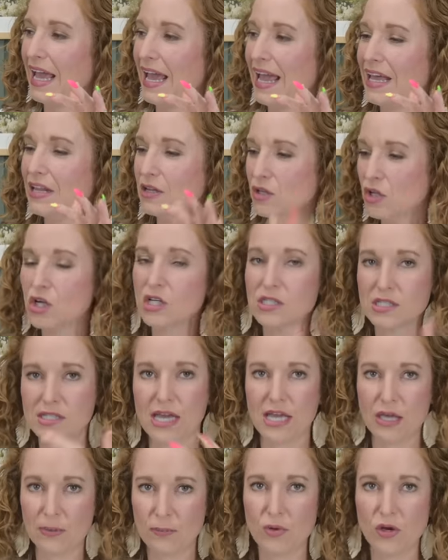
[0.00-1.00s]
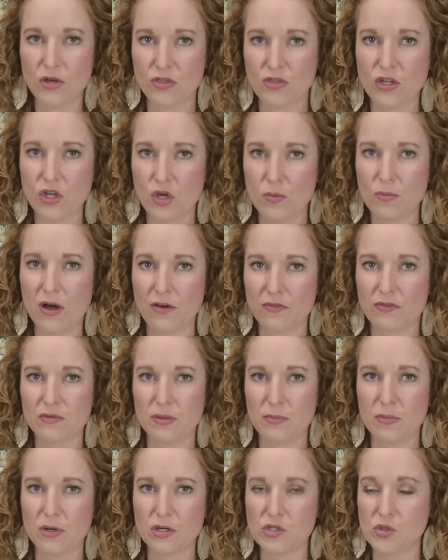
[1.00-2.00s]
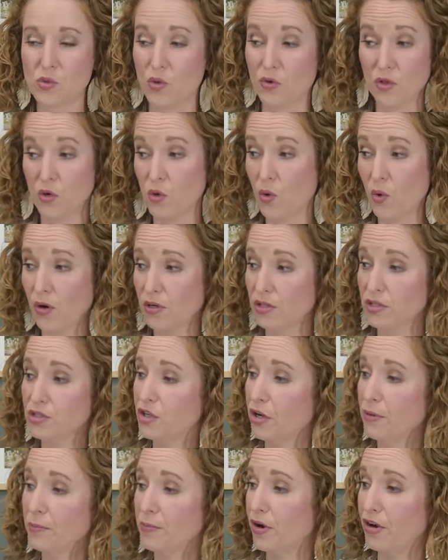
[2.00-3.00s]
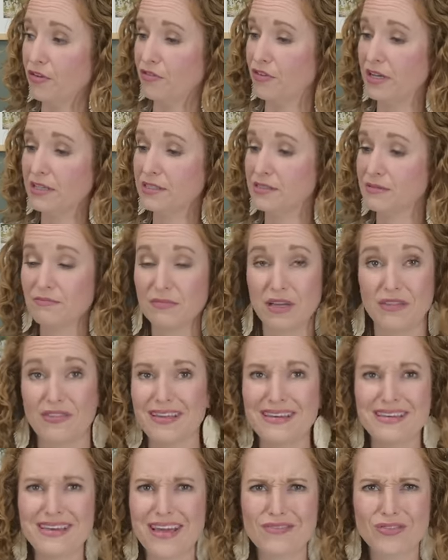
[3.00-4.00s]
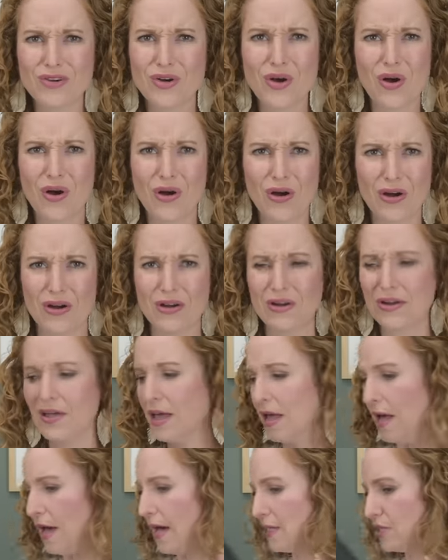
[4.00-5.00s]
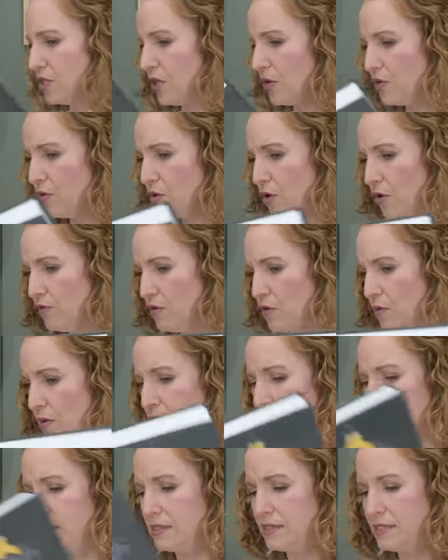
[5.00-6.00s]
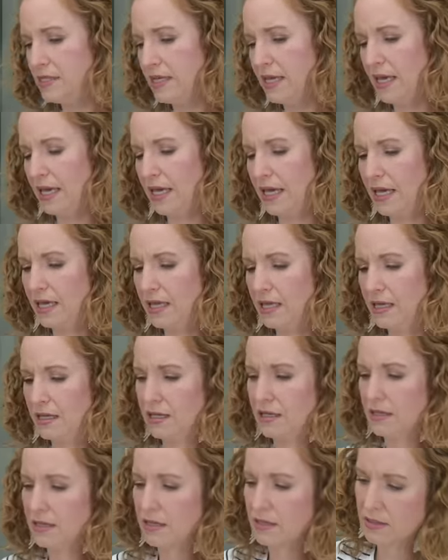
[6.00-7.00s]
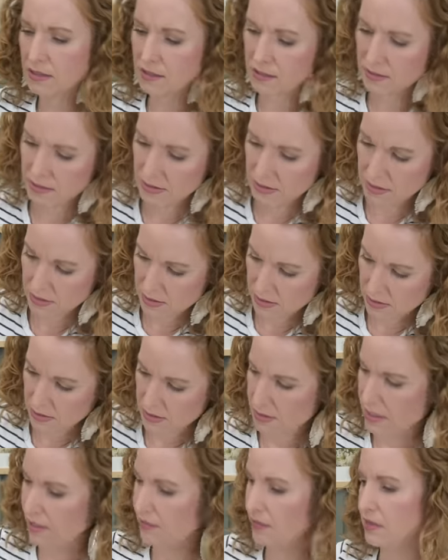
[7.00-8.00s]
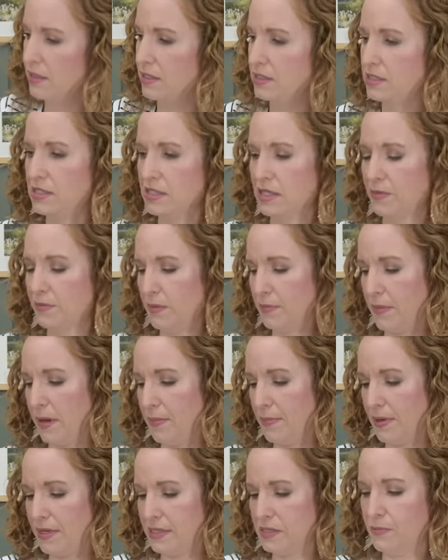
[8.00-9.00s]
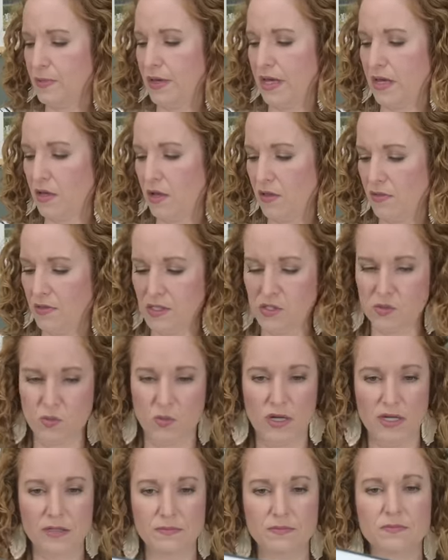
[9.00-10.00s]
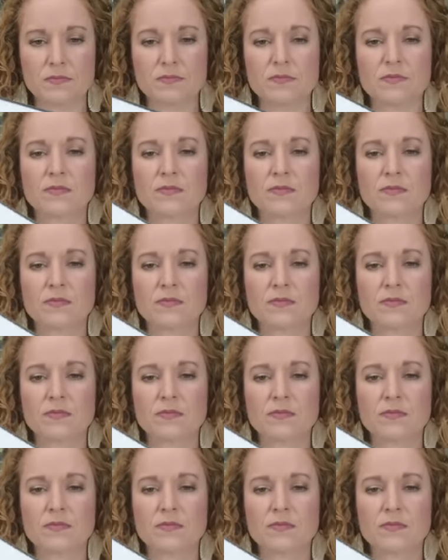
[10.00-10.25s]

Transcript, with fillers: It looks like a book that you bought from the bookstore. The corners aren't perfect, and they never are. I don't know if you can see. Yeah, I think this is gonna be my best bet on this one.